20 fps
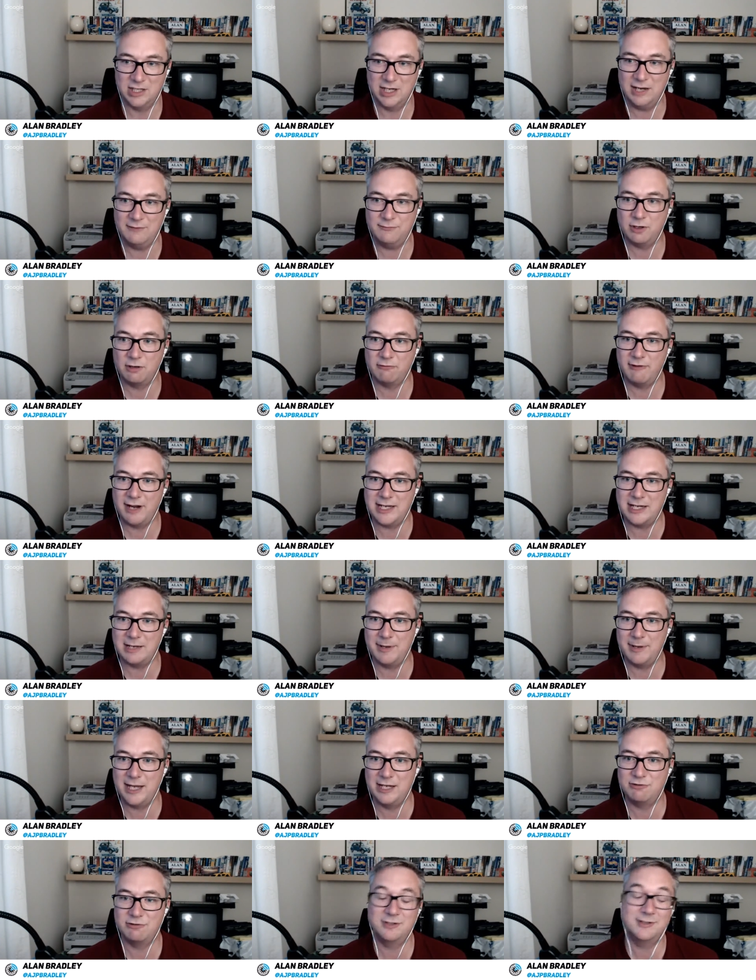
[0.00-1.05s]
If you're already a
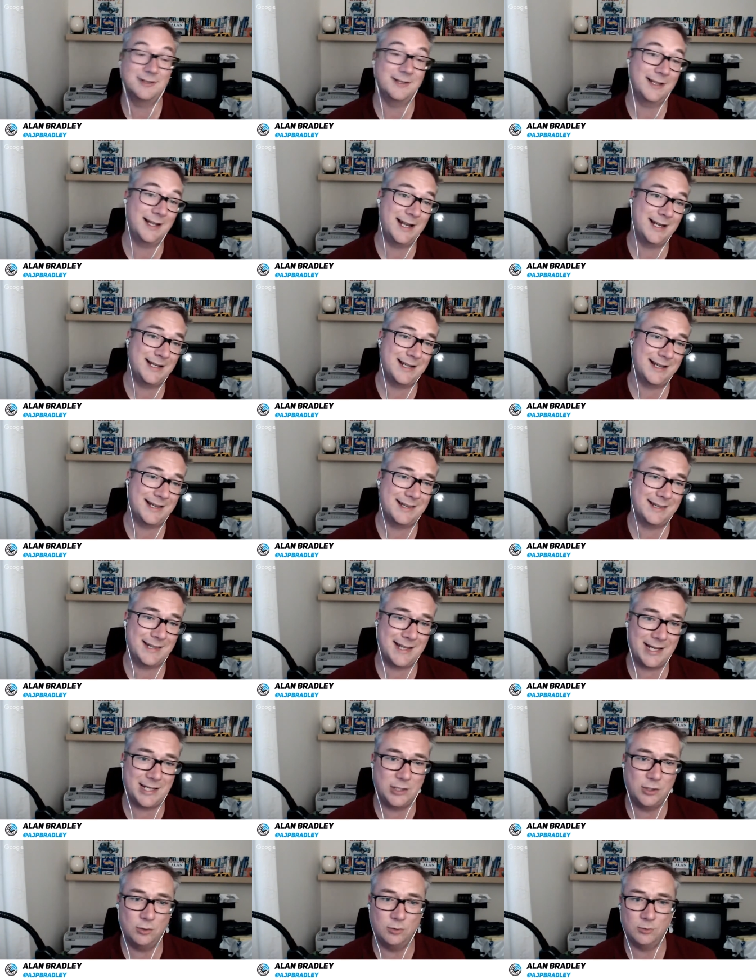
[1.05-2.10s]
patron, then
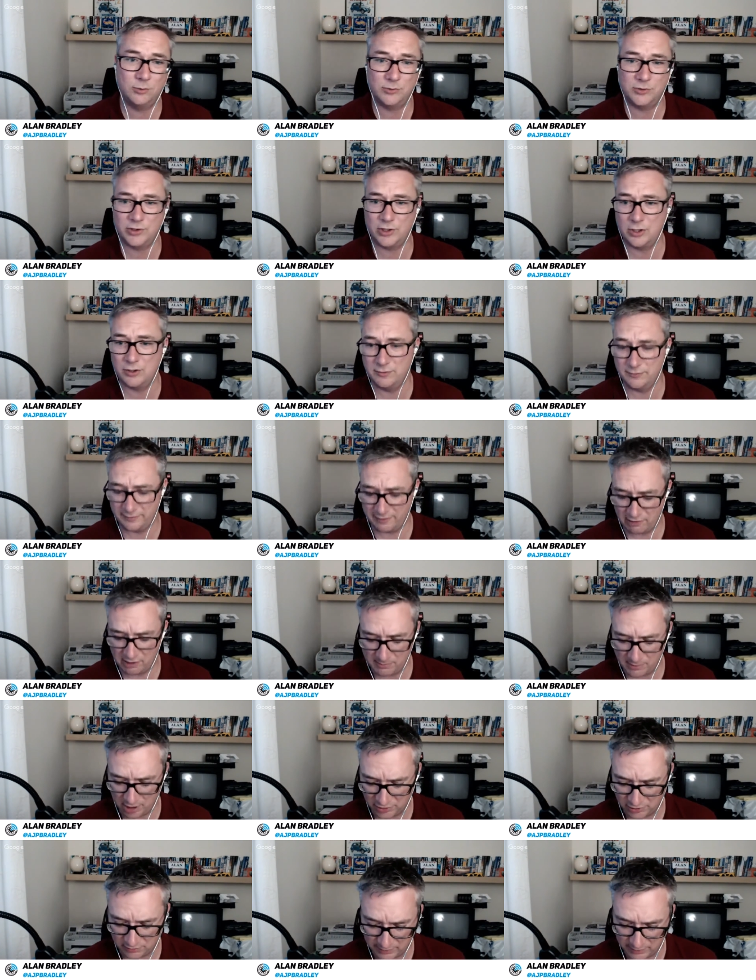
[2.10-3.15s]
thank you so very
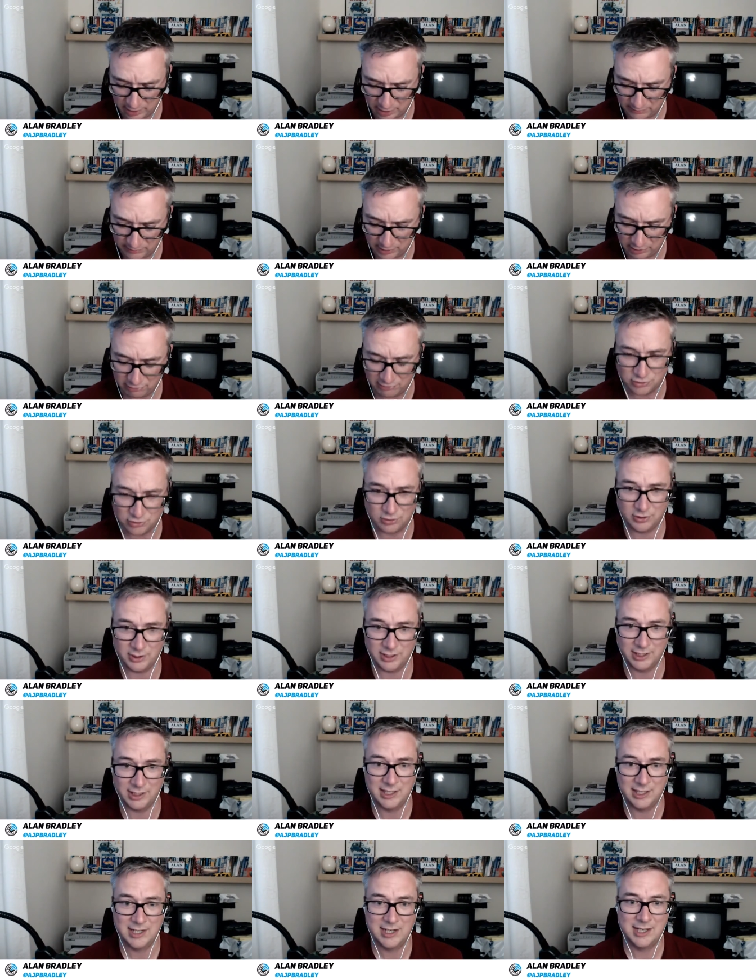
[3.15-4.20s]
much. And we hope that you're enjoying
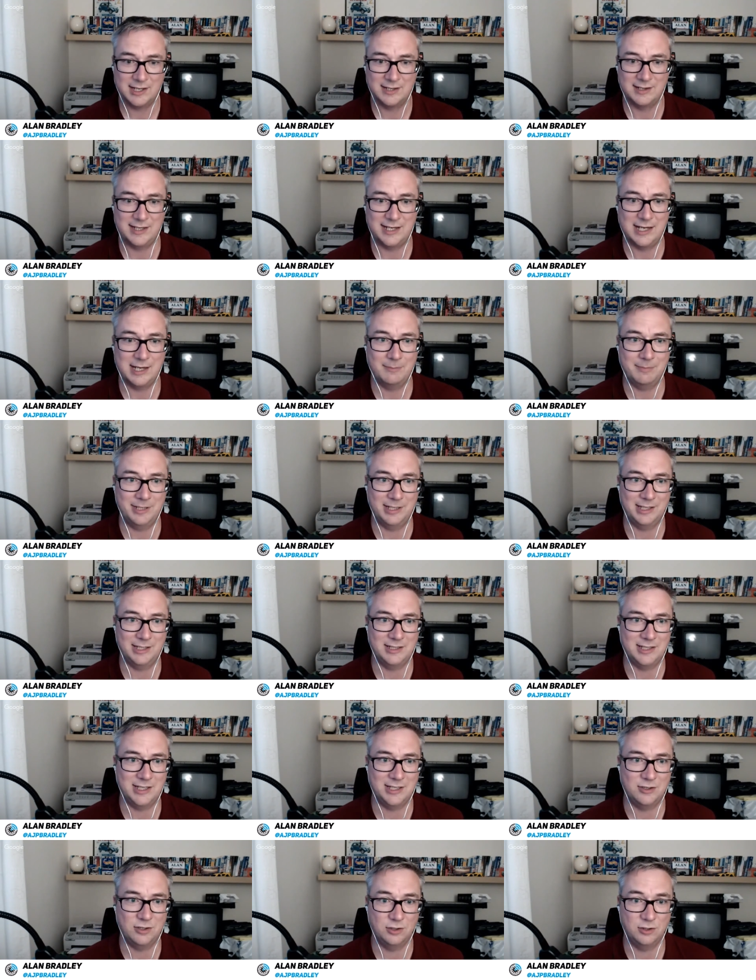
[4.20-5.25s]
the
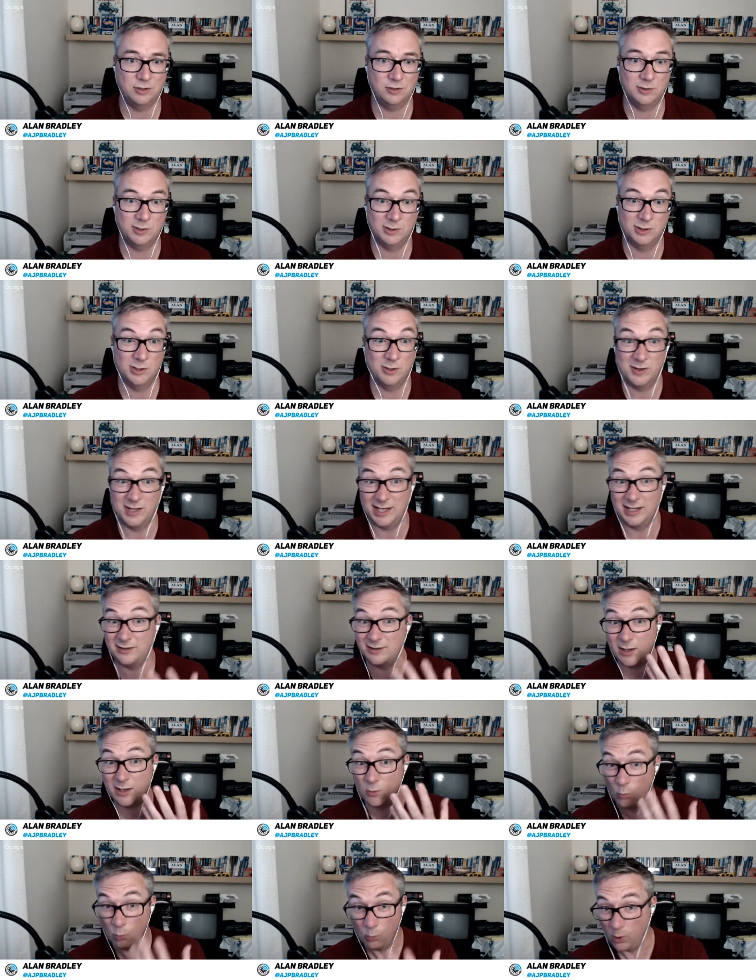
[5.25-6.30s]
ability to do things like
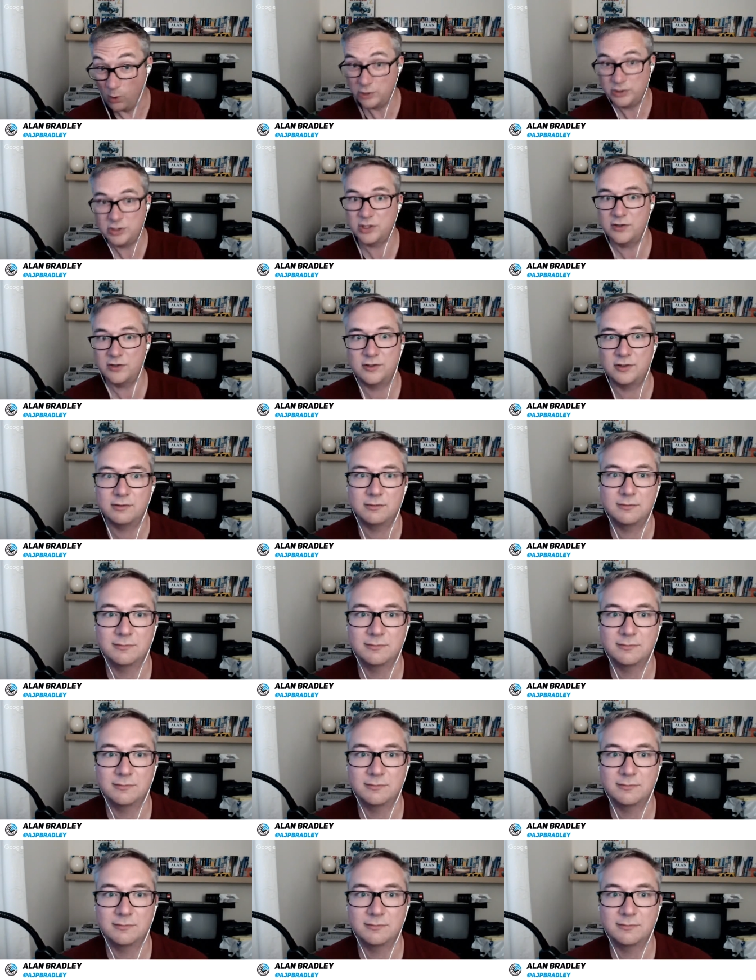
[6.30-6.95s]
watch us